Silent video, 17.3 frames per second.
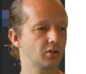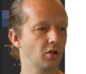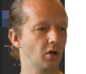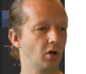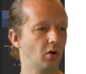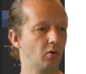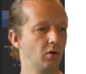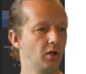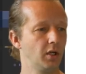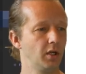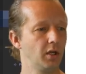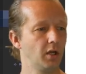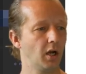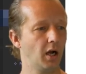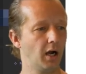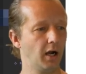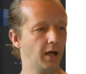So
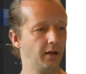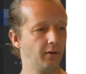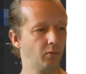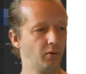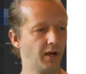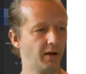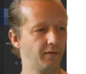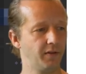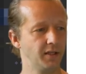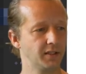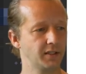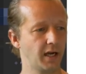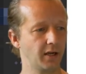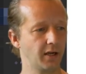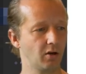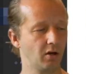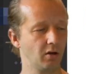uh, we have this
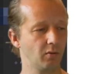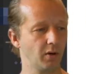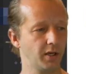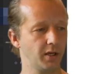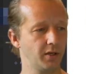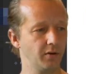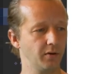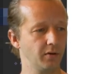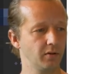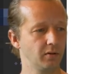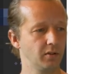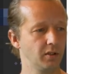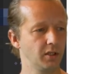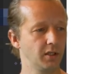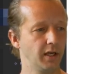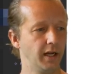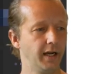icon right here
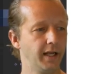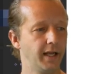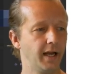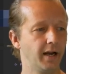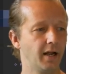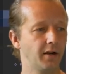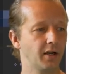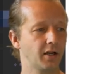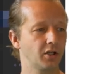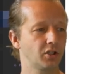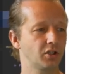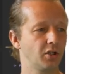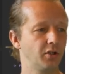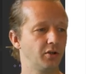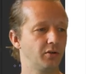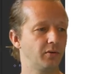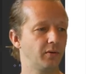and again, I'm not going to
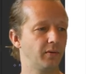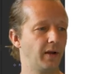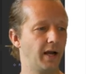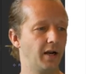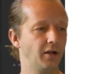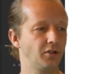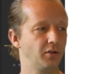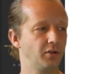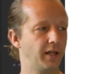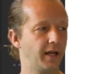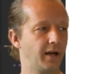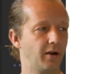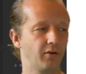show you how to do that.